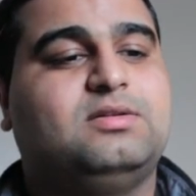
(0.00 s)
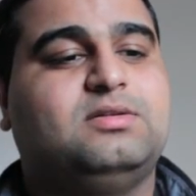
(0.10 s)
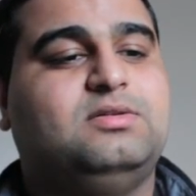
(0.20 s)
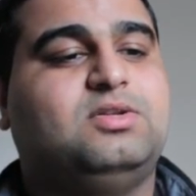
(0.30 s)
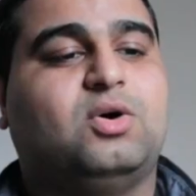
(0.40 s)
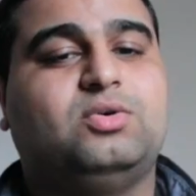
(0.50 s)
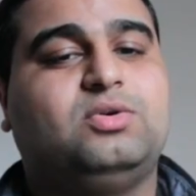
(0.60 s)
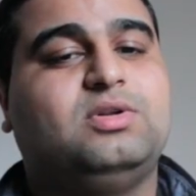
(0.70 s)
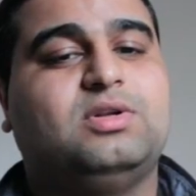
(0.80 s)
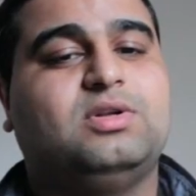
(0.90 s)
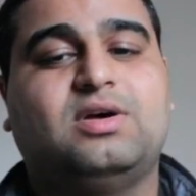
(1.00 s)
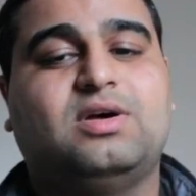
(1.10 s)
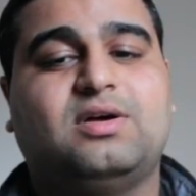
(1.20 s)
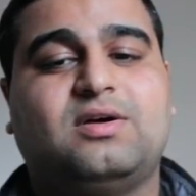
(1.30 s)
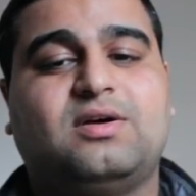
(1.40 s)
Don't
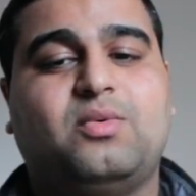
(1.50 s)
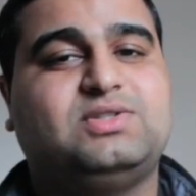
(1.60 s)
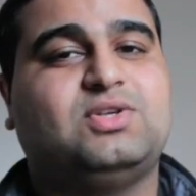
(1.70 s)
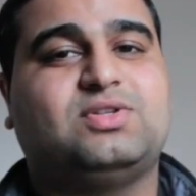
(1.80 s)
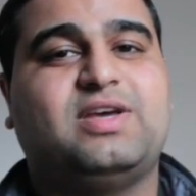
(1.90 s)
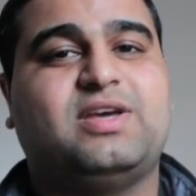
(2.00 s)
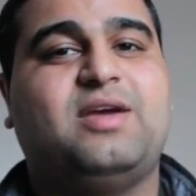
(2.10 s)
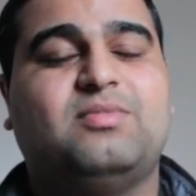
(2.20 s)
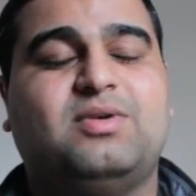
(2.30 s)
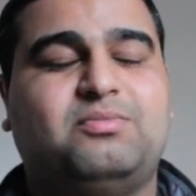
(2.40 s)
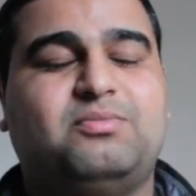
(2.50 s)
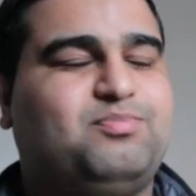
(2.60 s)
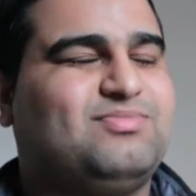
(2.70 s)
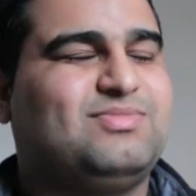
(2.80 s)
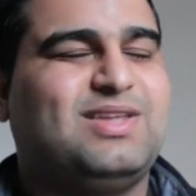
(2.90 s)
waste your time.
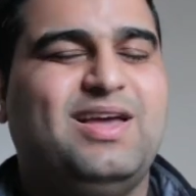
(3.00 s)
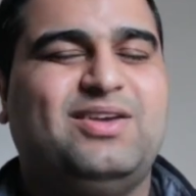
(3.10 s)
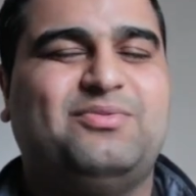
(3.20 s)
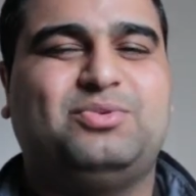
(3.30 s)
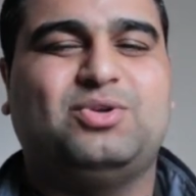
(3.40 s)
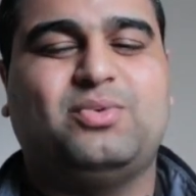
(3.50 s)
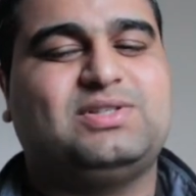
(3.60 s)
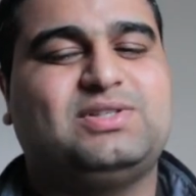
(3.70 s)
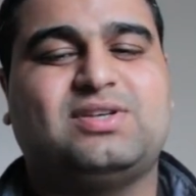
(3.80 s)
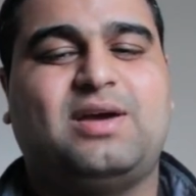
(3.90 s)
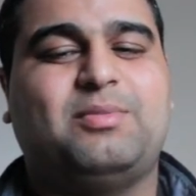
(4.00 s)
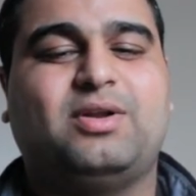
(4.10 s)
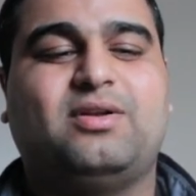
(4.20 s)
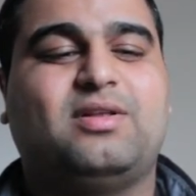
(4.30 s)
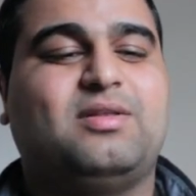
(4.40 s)
Don't waste your time on
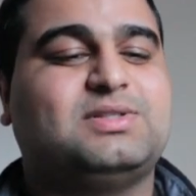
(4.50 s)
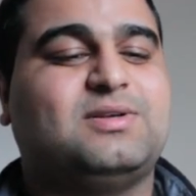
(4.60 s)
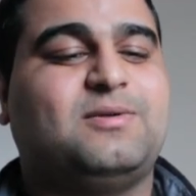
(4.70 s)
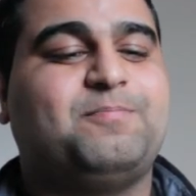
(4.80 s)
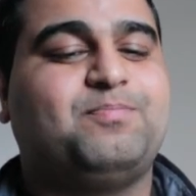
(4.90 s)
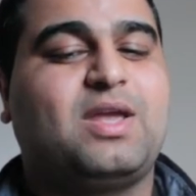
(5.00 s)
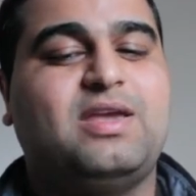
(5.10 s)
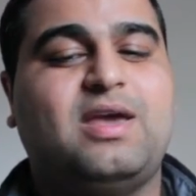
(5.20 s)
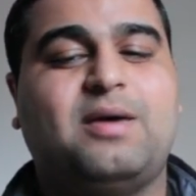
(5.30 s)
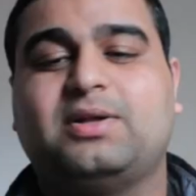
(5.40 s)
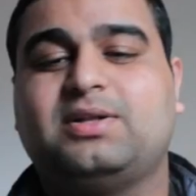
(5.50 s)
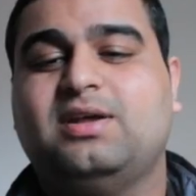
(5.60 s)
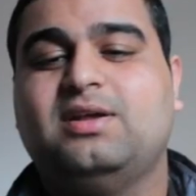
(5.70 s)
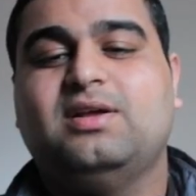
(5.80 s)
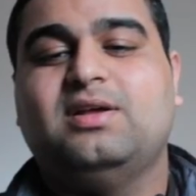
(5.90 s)
another monster. Yeah, but
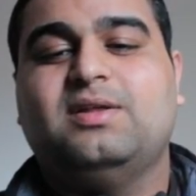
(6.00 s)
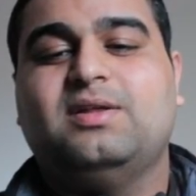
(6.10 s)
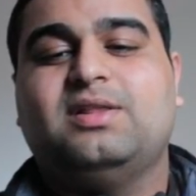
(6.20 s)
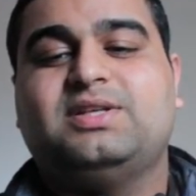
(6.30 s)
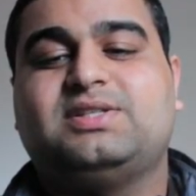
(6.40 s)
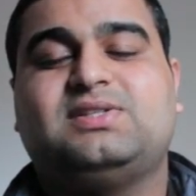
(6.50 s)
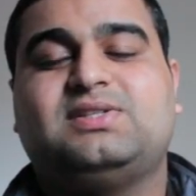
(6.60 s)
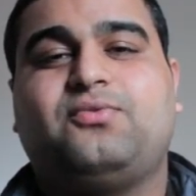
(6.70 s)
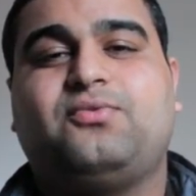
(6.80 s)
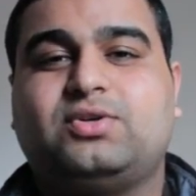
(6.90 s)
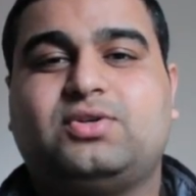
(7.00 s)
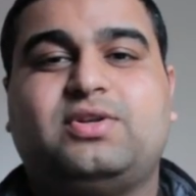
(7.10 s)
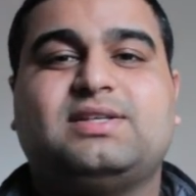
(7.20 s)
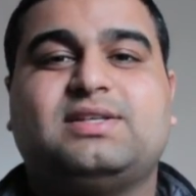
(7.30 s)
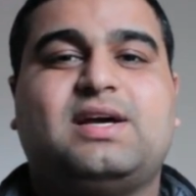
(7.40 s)
this is it for
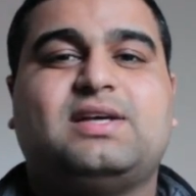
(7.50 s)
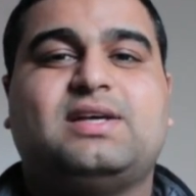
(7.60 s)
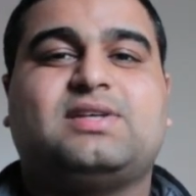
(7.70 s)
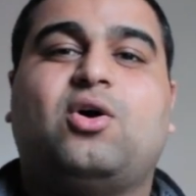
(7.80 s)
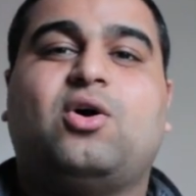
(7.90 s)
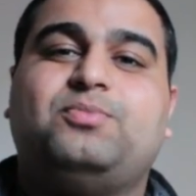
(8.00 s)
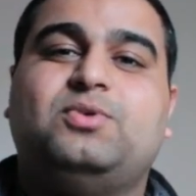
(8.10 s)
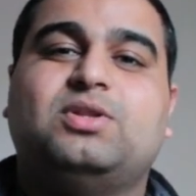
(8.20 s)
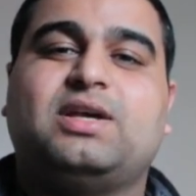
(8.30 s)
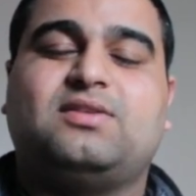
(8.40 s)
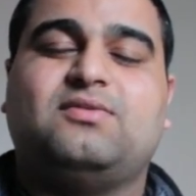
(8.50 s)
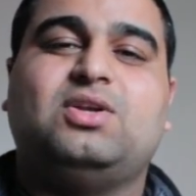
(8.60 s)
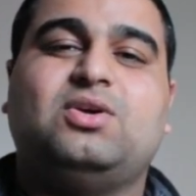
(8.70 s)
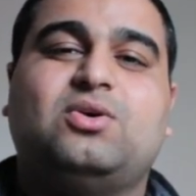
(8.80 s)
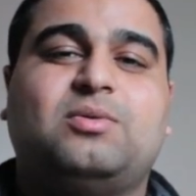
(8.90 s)
today, guys. I hope you liked the
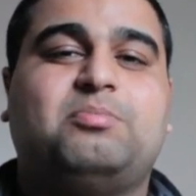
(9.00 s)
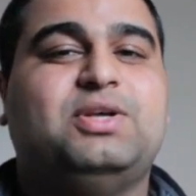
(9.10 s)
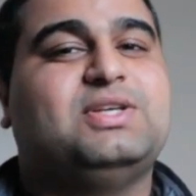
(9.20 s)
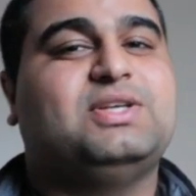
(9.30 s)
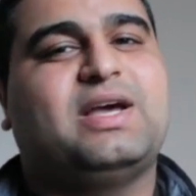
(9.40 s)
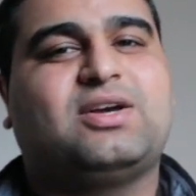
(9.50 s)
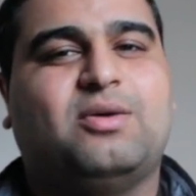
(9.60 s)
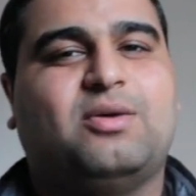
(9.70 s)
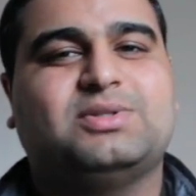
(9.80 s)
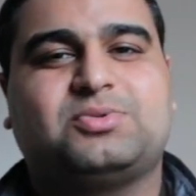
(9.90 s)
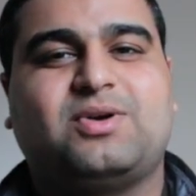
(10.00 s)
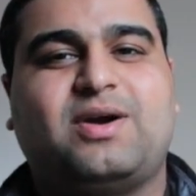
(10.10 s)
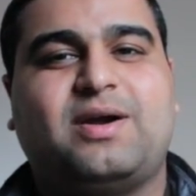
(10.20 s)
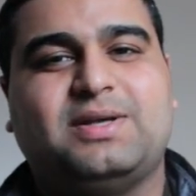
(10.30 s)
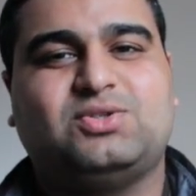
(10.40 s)
video. Please like, comment,
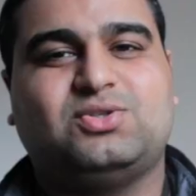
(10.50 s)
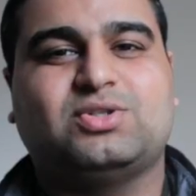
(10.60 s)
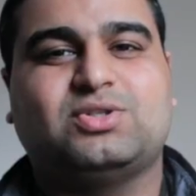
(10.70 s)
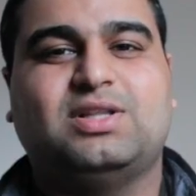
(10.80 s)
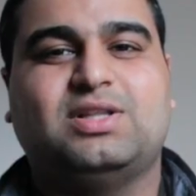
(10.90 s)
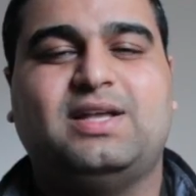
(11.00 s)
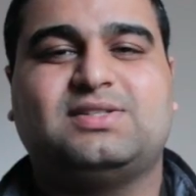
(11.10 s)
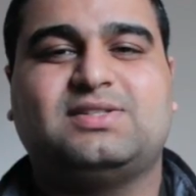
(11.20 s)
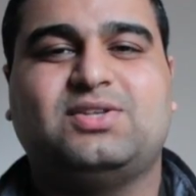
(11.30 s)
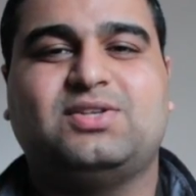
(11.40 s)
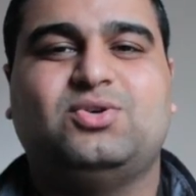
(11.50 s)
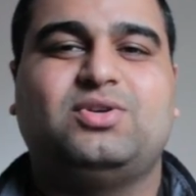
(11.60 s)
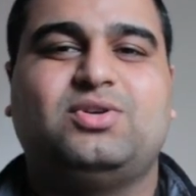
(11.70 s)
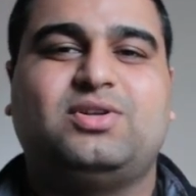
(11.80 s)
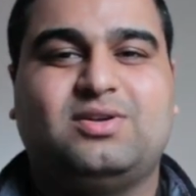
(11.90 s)
subscribe as usual, and stay tuned.
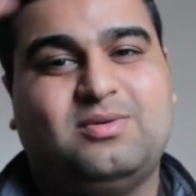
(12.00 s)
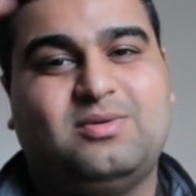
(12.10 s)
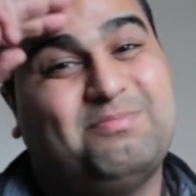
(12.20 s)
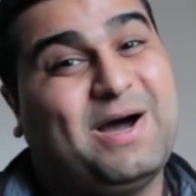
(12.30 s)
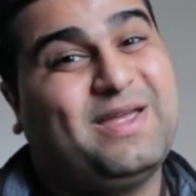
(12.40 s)
Bye.